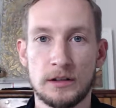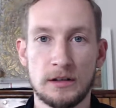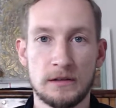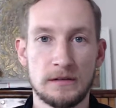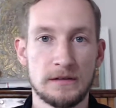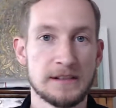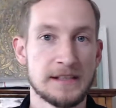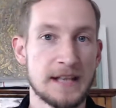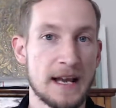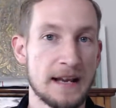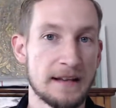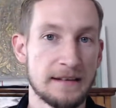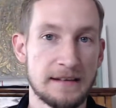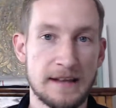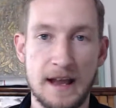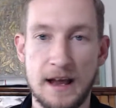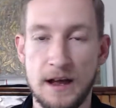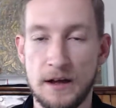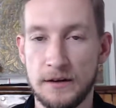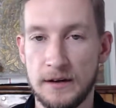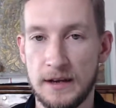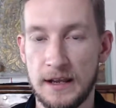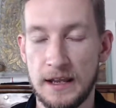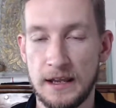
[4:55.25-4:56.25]
sat
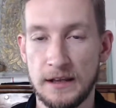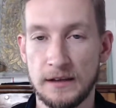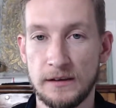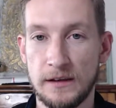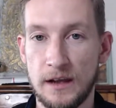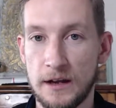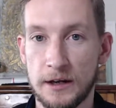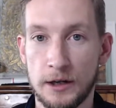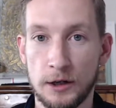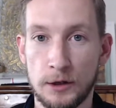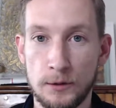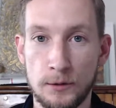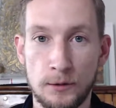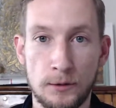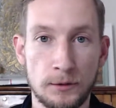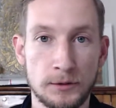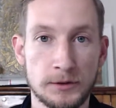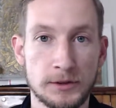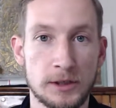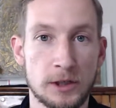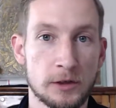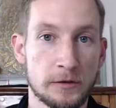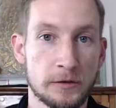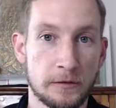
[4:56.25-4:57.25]
down and done a Google
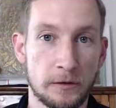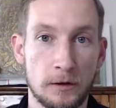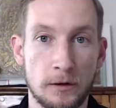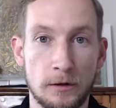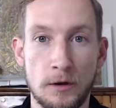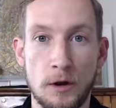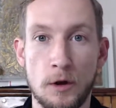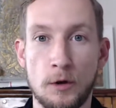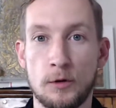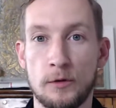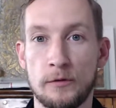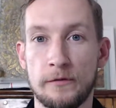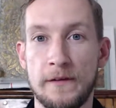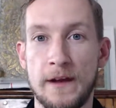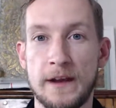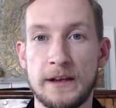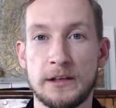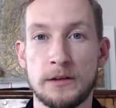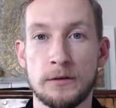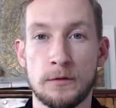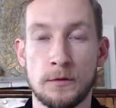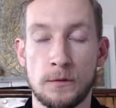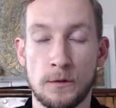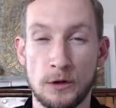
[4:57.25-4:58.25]
search for a local
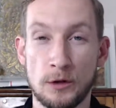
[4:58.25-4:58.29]
venue,